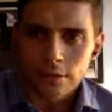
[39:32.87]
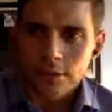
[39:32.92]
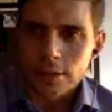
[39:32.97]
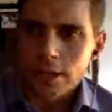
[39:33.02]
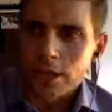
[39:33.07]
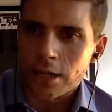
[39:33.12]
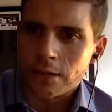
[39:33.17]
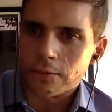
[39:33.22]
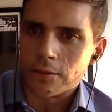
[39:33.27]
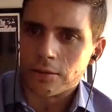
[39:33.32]

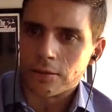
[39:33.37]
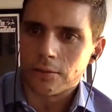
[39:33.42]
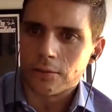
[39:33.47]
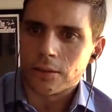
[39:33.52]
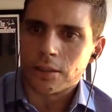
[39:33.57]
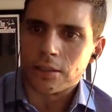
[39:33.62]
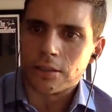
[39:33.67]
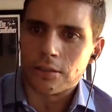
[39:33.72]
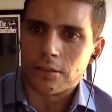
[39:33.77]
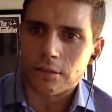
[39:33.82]

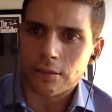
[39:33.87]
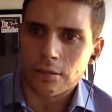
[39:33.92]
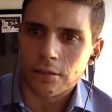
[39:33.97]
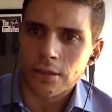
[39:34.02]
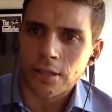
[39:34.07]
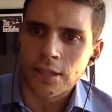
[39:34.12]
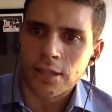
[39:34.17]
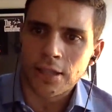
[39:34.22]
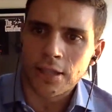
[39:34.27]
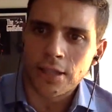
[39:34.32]
Absolutely. So
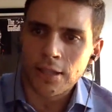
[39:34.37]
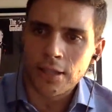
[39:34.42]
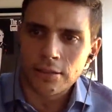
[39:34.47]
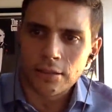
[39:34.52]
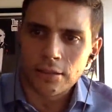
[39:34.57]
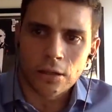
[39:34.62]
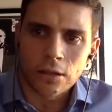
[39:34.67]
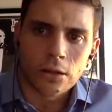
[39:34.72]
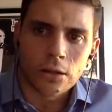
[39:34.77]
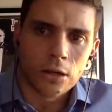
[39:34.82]
there's
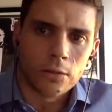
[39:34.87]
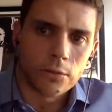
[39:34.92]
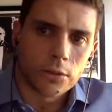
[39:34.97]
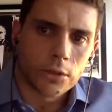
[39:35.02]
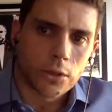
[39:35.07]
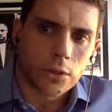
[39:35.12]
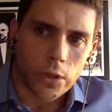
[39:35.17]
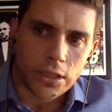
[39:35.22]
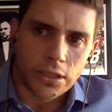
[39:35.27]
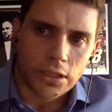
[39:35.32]
a common
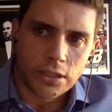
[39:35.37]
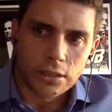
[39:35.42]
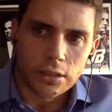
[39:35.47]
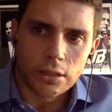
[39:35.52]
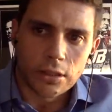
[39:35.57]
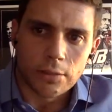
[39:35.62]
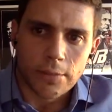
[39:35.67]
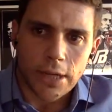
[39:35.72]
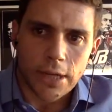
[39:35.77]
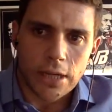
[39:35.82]
question
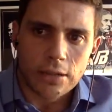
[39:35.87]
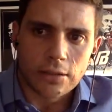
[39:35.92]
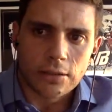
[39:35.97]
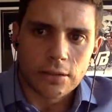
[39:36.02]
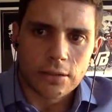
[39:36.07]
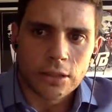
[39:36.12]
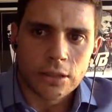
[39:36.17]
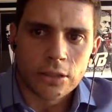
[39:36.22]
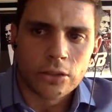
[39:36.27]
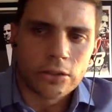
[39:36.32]
about,
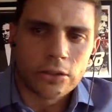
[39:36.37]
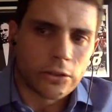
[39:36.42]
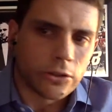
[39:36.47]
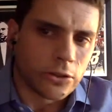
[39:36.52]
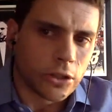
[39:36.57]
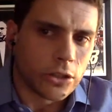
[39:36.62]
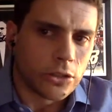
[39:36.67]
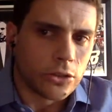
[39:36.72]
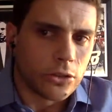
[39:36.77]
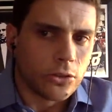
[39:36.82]
you're
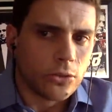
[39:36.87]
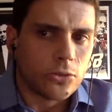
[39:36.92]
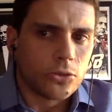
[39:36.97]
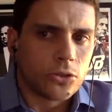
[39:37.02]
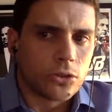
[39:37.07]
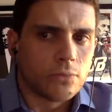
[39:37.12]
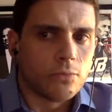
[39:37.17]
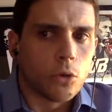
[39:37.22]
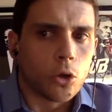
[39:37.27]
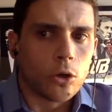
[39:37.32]
a new
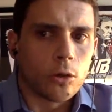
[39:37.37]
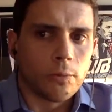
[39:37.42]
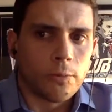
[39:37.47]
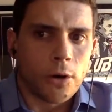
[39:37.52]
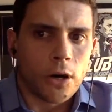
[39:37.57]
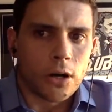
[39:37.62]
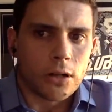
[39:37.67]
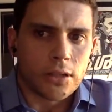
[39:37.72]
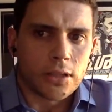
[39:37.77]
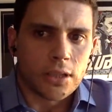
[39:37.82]
small
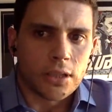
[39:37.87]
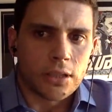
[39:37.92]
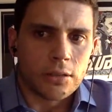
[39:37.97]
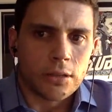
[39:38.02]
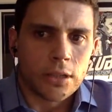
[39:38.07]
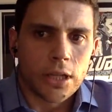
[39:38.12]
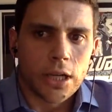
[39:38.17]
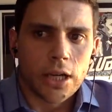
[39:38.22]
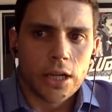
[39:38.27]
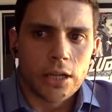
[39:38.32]
party.
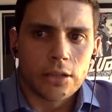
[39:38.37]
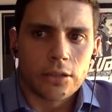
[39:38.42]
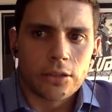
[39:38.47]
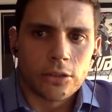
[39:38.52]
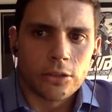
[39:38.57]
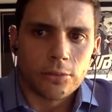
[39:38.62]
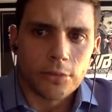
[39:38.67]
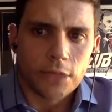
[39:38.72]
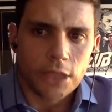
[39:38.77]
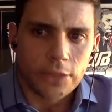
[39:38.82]
Do
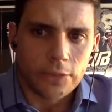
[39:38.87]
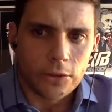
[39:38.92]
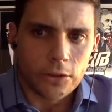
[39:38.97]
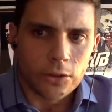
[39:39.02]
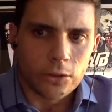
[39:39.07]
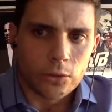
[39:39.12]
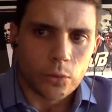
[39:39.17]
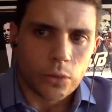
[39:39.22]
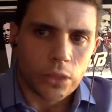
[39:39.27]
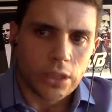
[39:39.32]
you believe you
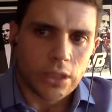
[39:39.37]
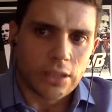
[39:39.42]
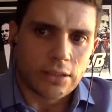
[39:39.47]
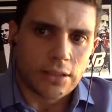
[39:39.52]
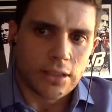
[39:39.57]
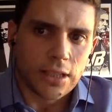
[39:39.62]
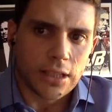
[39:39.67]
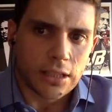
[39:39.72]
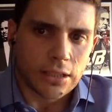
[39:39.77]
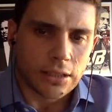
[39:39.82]
could win this
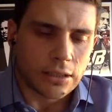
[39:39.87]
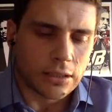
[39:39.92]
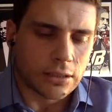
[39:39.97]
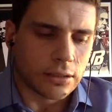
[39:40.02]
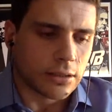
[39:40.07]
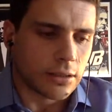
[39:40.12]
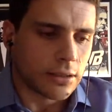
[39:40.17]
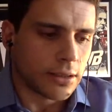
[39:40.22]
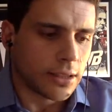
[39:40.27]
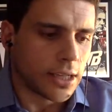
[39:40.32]
election?
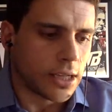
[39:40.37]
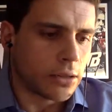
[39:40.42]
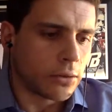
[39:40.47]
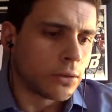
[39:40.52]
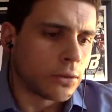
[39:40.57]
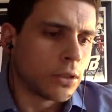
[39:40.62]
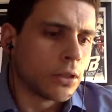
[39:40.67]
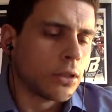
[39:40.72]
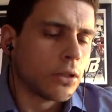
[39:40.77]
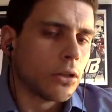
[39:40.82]
Now,
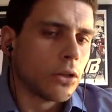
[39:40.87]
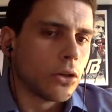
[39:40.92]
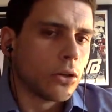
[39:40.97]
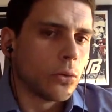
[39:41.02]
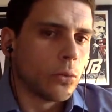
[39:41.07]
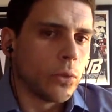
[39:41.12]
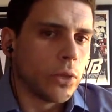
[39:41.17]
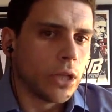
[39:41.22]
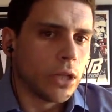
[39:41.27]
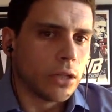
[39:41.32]

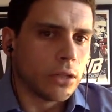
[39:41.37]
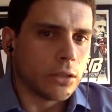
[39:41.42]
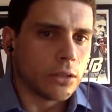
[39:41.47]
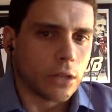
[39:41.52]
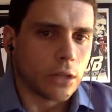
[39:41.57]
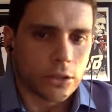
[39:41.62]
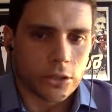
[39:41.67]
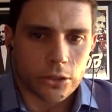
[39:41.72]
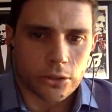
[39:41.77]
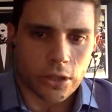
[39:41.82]
we are
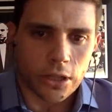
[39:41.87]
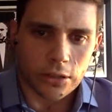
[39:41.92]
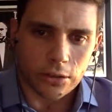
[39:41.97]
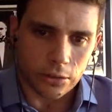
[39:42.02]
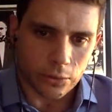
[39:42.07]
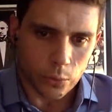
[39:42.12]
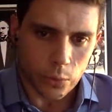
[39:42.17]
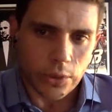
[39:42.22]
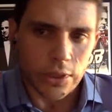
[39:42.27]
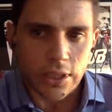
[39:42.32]
not trying to
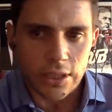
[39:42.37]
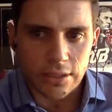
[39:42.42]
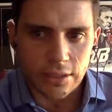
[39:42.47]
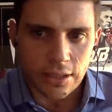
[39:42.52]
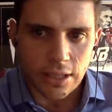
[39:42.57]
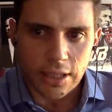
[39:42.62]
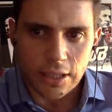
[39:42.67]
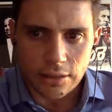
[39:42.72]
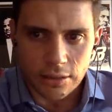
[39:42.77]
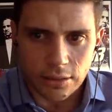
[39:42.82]
win this
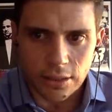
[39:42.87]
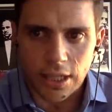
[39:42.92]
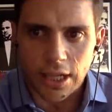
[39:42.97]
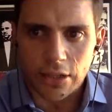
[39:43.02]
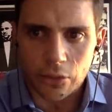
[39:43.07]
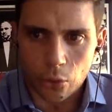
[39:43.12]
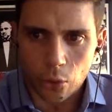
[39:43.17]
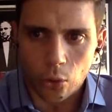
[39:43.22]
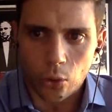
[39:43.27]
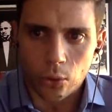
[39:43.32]
election at
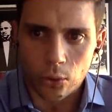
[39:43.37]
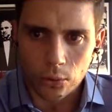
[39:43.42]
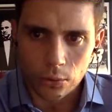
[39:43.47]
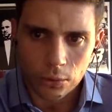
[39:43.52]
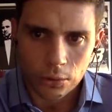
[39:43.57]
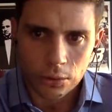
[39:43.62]
all.